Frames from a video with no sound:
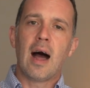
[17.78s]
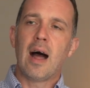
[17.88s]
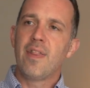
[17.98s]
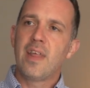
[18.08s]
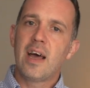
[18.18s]

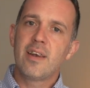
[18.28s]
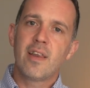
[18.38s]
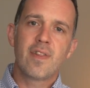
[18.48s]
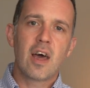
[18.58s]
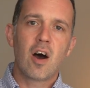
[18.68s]
And
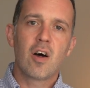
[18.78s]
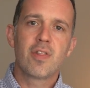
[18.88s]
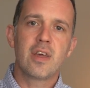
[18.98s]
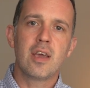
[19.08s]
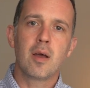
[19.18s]
then there are
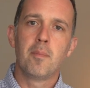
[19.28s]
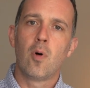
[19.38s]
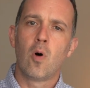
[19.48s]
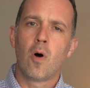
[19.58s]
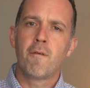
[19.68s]
the
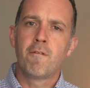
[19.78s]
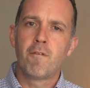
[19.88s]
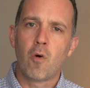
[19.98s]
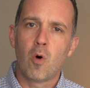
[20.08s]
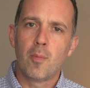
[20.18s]
more
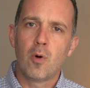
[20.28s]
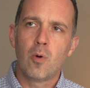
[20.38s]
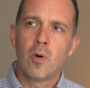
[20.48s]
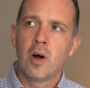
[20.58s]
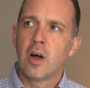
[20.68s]

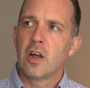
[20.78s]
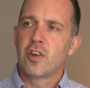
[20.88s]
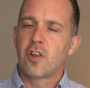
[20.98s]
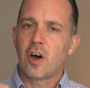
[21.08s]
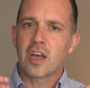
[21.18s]
formal
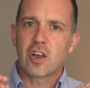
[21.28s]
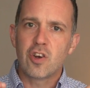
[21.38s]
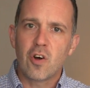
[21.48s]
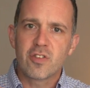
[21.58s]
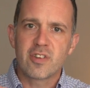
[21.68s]

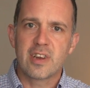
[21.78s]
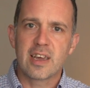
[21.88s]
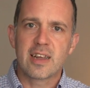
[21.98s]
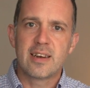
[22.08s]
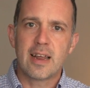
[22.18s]

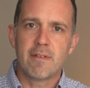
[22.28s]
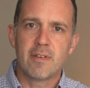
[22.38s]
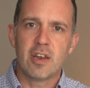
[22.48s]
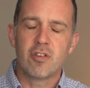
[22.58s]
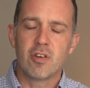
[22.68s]
diagnostic
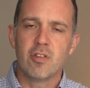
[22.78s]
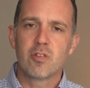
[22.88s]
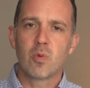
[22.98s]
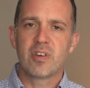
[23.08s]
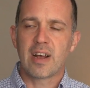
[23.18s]

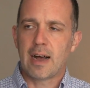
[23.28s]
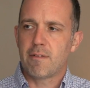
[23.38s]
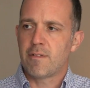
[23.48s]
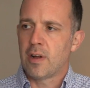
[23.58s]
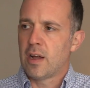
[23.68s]
definitions, which
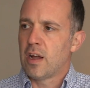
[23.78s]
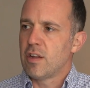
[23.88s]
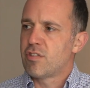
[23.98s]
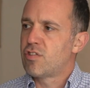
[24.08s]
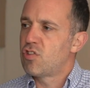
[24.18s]
have
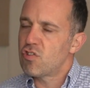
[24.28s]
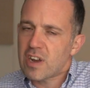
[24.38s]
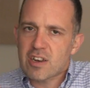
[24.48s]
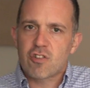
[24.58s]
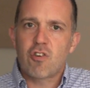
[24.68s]

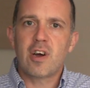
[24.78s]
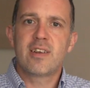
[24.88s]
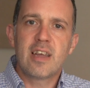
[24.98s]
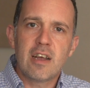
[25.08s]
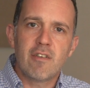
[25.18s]
strict
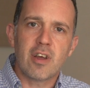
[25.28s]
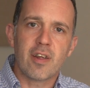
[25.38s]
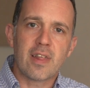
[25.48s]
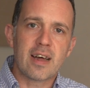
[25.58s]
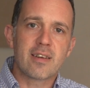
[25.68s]
criteria
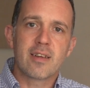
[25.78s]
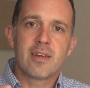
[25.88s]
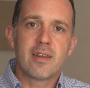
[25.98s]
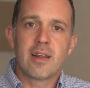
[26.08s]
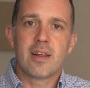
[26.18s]
that
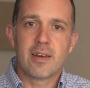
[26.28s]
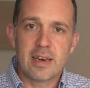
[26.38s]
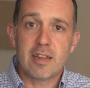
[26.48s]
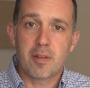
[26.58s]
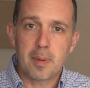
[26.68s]

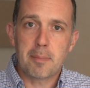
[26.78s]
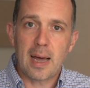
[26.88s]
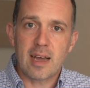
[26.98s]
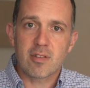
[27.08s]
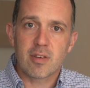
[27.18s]
need to be
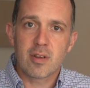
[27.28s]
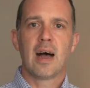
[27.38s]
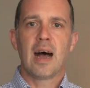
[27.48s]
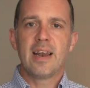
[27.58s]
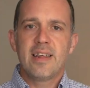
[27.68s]
met.
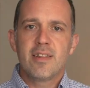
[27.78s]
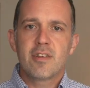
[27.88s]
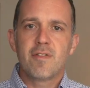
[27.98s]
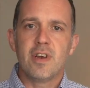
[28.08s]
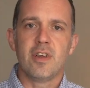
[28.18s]
And in this
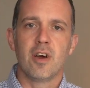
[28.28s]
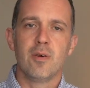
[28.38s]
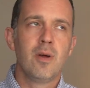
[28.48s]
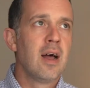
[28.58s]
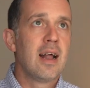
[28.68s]

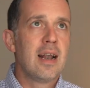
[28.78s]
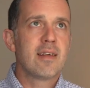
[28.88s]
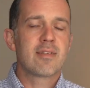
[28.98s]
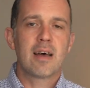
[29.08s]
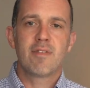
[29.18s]
video,
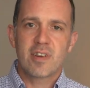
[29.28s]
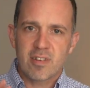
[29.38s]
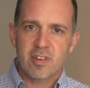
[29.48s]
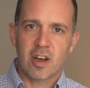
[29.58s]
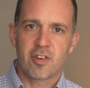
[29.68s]
let's have a
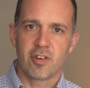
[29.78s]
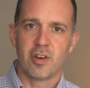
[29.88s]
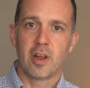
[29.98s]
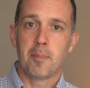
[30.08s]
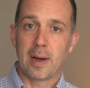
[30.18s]

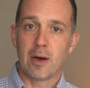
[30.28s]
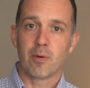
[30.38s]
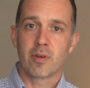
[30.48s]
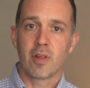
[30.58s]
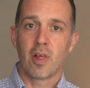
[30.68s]
discussion
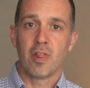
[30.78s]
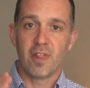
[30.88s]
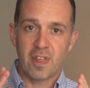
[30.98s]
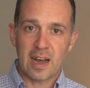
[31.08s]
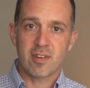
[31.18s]
about
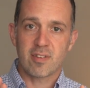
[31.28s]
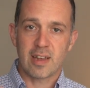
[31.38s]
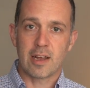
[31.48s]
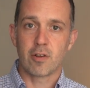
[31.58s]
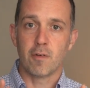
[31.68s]
that
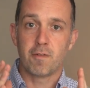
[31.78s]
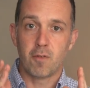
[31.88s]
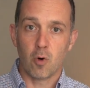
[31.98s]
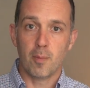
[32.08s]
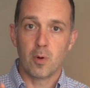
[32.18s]
set of
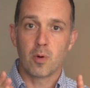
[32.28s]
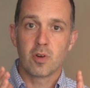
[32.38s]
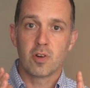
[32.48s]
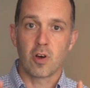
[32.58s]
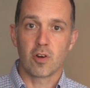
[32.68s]
formal
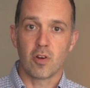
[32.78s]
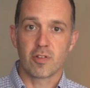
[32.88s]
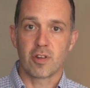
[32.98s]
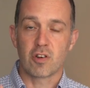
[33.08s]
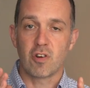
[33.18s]

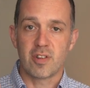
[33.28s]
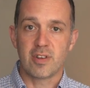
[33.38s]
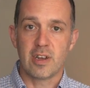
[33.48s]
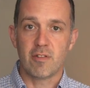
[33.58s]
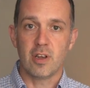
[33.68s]
diagnostic
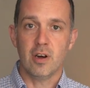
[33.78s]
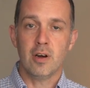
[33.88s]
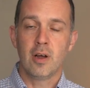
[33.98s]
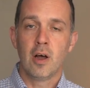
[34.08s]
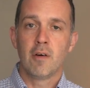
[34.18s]
criteria
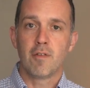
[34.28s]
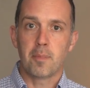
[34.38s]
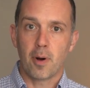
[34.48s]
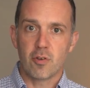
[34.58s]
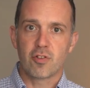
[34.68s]
for
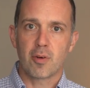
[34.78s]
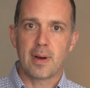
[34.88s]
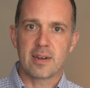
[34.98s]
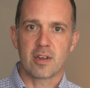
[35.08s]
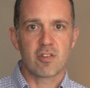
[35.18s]

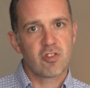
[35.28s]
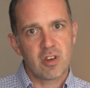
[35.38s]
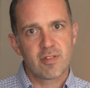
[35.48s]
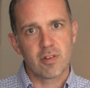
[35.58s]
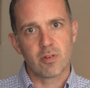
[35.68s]
post-traumatic
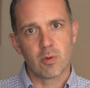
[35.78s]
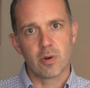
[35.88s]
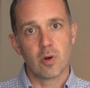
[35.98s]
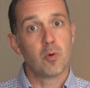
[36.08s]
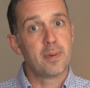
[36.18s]
stress
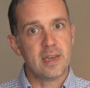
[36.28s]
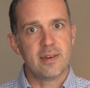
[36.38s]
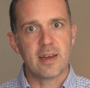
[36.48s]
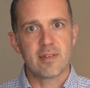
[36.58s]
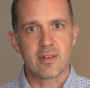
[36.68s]
disorder, or
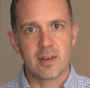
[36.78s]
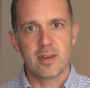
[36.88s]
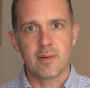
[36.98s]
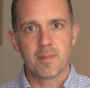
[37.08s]
PTSD.